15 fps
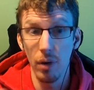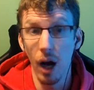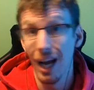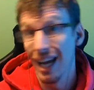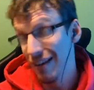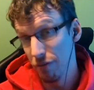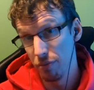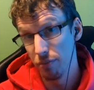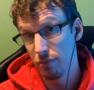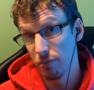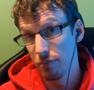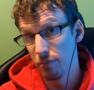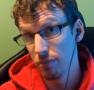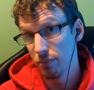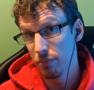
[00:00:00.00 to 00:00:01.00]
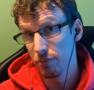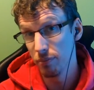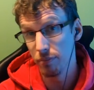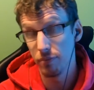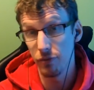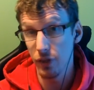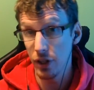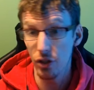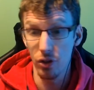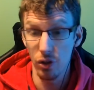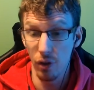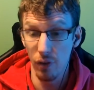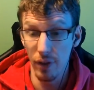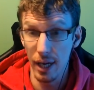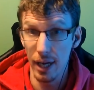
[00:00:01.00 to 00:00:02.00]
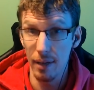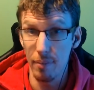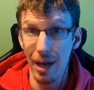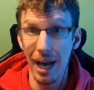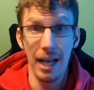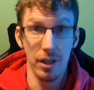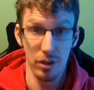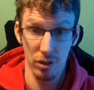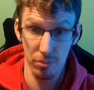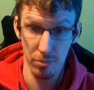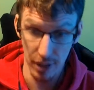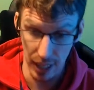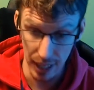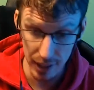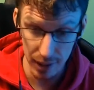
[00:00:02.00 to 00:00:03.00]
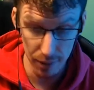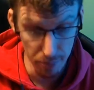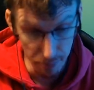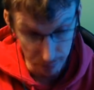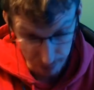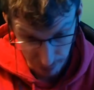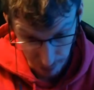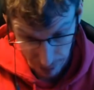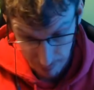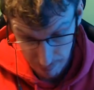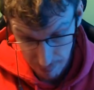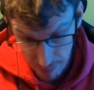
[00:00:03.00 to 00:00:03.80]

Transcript: I haven't featured on there as yet, but